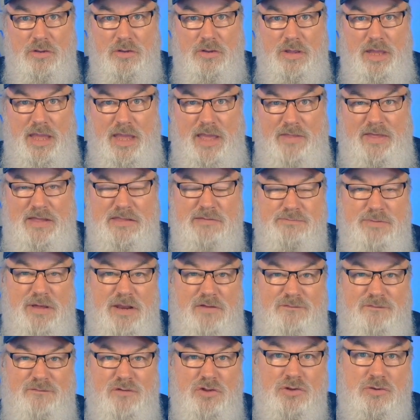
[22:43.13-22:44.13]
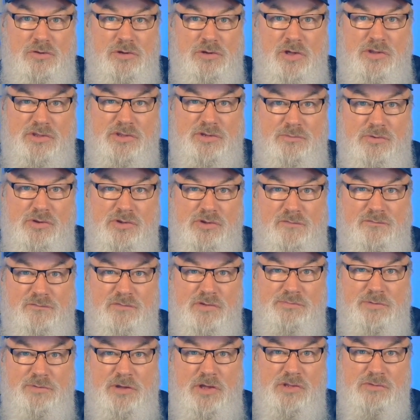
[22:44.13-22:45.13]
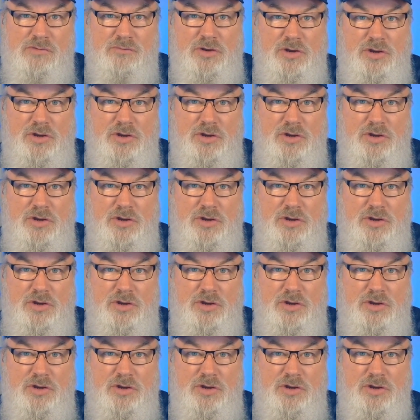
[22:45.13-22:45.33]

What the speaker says: And that's beneficial in customer service because